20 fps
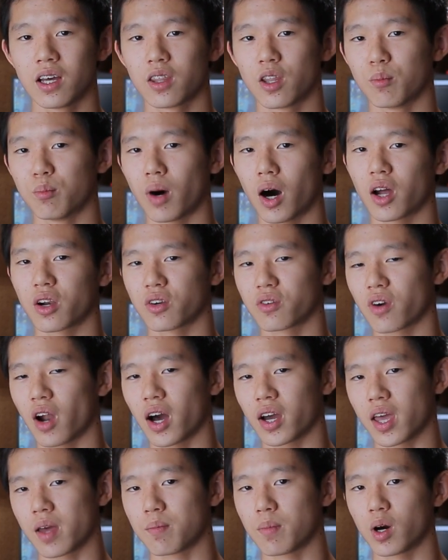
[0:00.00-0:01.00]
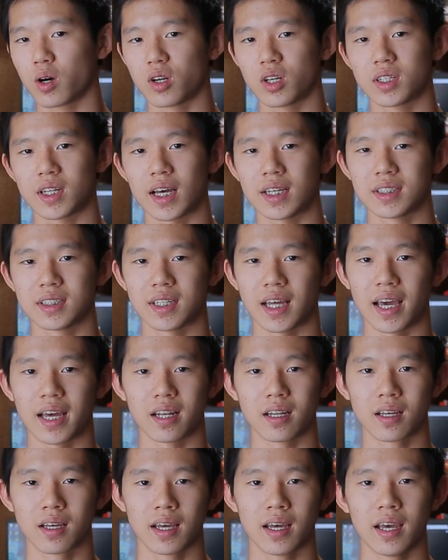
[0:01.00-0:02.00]
the Model Rocket Motor Test
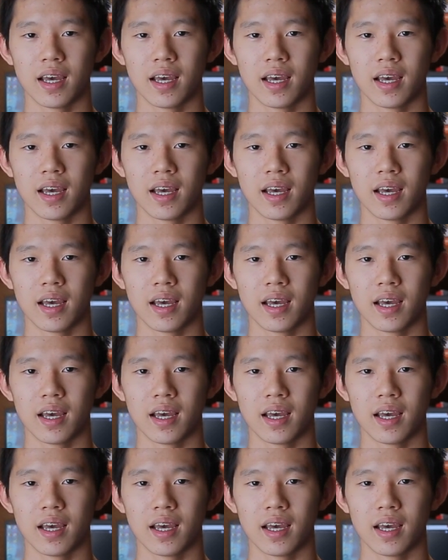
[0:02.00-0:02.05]
Stand.